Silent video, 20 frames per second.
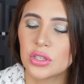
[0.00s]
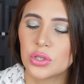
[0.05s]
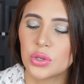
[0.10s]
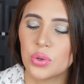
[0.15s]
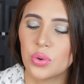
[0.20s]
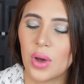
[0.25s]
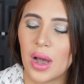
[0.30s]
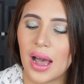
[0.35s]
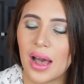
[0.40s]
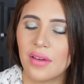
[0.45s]

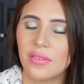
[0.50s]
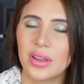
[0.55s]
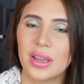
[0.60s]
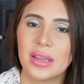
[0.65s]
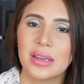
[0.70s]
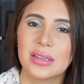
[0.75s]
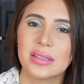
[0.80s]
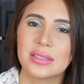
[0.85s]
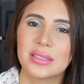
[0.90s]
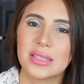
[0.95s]
to have
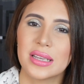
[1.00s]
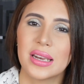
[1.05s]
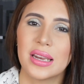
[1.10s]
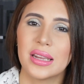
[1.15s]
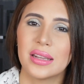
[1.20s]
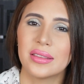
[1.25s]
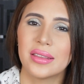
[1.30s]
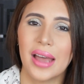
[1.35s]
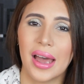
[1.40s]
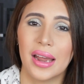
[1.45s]
it
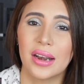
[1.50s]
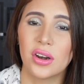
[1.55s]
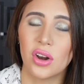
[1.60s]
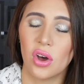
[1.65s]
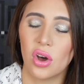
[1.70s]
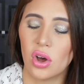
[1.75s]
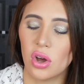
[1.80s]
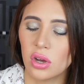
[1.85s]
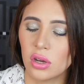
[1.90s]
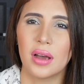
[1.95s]
sitting that
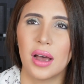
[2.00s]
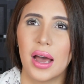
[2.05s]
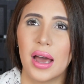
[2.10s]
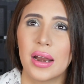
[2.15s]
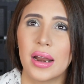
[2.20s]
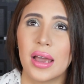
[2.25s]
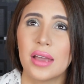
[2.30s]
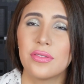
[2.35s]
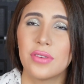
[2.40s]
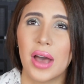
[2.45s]
long,
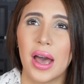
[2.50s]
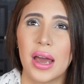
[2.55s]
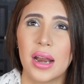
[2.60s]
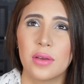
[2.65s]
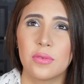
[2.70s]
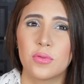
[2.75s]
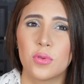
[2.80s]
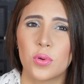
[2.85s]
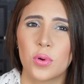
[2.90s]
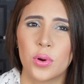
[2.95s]
and I've
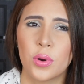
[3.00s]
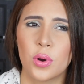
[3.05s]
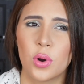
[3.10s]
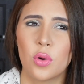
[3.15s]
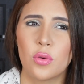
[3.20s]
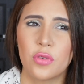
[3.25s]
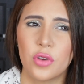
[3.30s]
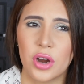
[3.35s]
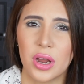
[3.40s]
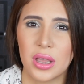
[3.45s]
had it for
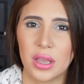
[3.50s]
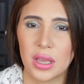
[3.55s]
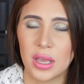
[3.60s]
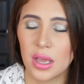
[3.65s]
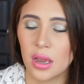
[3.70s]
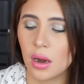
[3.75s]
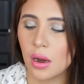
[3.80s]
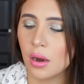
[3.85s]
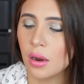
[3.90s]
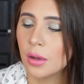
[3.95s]
over a
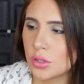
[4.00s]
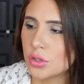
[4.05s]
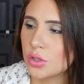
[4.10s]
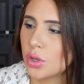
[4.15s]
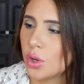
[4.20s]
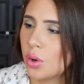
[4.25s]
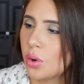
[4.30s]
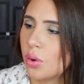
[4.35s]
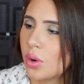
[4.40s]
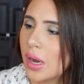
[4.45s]
year.
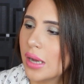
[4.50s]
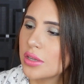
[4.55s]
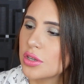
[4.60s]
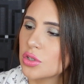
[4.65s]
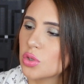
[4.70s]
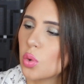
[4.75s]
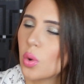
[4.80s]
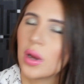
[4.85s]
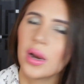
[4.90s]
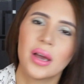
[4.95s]
So I
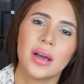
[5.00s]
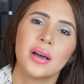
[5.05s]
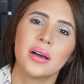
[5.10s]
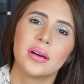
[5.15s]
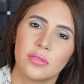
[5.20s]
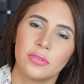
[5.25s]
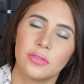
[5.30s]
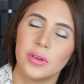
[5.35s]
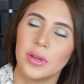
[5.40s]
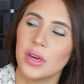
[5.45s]
just want
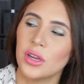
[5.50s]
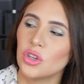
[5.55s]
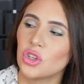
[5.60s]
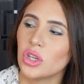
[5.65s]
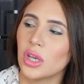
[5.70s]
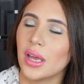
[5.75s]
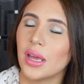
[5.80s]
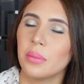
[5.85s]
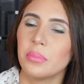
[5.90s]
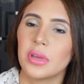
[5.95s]
to
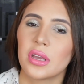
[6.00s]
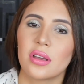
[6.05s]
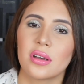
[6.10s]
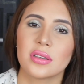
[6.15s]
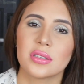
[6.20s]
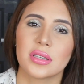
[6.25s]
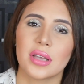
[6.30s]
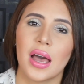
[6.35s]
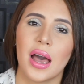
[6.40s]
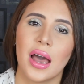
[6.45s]
finish it,
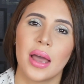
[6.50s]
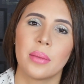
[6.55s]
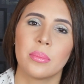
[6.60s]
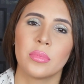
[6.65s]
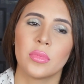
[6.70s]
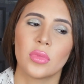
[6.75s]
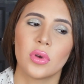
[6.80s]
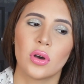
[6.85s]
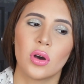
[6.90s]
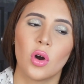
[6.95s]
because
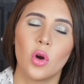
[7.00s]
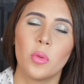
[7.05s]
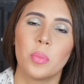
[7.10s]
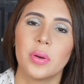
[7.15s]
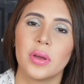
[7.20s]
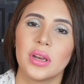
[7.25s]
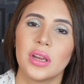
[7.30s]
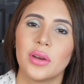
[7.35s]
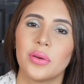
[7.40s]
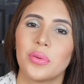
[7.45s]
I'm
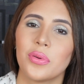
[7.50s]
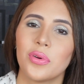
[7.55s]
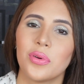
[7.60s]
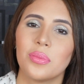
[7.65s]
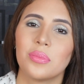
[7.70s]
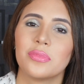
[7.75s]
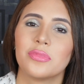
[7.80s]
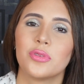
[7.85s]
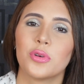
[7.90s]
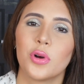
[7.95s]
opening
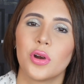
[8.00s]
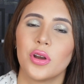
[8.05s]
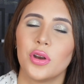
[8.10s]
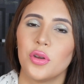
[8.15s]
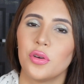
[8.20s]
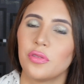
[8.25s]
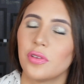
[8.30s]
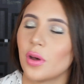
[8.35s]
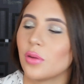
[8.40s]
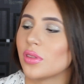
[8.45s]
room for
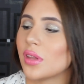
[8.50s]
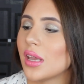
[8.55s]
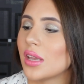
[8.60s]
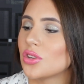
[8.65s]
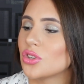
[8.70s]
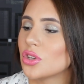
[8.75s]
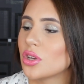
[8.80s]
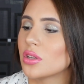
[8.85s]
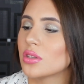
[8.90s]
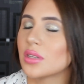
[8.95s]
new
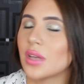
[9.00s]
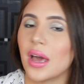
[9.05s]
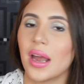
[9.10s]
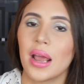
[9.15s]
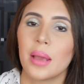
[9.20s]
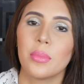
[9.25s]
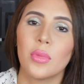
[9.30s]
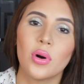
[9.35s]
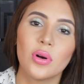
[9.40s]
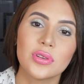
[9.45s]
foundations, and
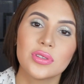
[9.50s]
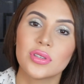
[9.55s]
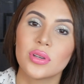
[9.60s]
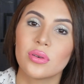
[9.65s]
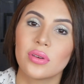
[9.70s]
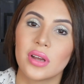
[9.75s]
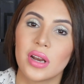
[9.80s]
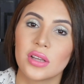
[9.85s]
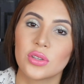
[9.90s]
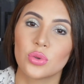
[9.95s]
I'm
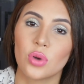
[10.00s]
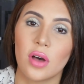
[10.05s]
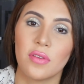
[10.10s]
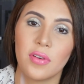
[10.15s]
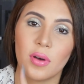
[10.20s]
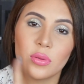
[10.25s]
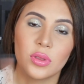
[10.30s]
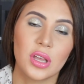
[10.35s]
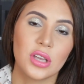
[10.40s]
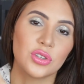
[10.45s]
also gonna do a
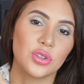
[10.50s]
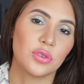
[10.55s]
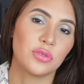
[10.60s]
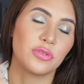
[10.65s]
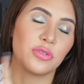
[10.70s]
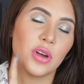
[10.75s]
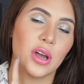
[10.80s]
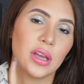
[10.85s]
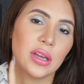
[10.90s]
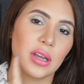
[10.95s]

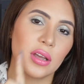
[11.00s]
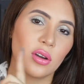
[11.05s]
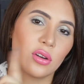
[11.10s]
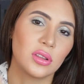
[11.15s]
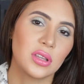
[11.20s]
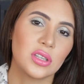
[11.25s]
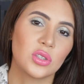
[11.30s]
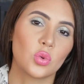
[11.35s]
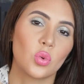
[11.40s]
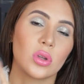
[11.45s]
foundation Friday
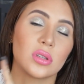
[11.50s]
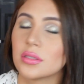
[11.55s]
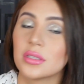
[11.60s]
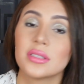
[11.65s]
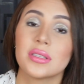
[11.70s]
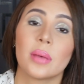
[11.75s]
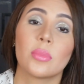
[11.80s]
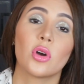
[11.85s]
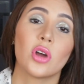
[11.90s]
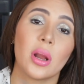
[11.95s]
on this one,
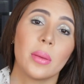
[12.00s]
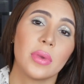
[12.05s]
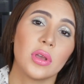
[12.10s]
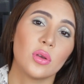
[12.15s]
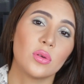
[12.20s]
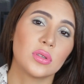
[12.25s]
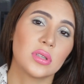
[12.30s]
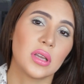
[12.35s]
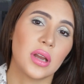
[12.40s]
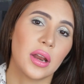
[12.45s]
since I'm gonna be
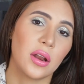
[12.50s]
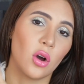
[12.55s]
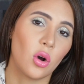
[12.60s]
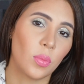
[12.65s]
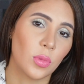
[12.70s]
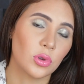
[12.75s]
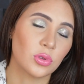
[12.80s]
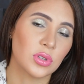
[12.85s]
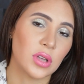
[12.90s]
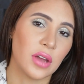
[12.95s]
using it
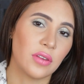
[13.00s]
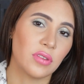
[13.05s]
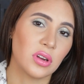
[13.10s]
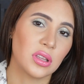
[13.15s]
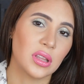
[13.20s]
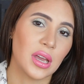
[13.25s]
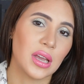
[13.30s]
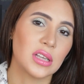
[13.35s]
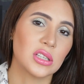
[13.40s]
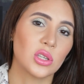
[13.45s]
almost every
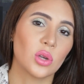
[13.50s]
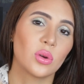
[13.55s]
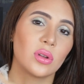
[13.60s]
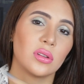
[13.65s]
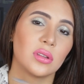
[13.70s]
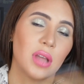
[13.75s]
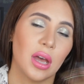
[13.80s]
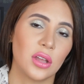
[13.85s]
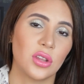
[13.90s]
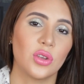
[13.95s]
day,
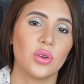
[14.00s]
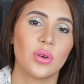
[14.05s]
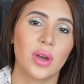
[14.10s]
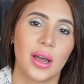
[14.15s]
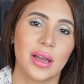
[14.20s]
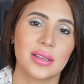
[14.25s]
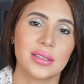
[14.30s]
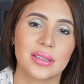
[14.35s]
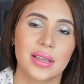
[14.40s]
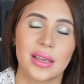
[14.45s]
so that you
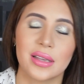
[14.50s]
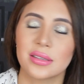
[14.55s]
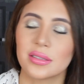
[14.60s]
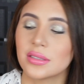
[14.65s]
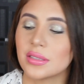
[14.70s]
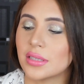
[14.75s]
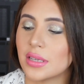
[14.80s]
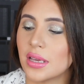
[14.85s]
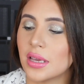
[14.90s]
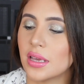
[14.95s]
guys can
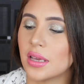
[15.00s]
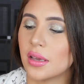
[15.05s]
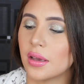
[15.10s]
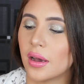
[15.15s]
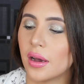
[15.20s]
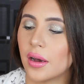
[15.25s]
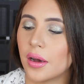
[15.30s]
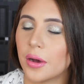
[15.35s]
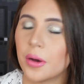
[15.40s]
see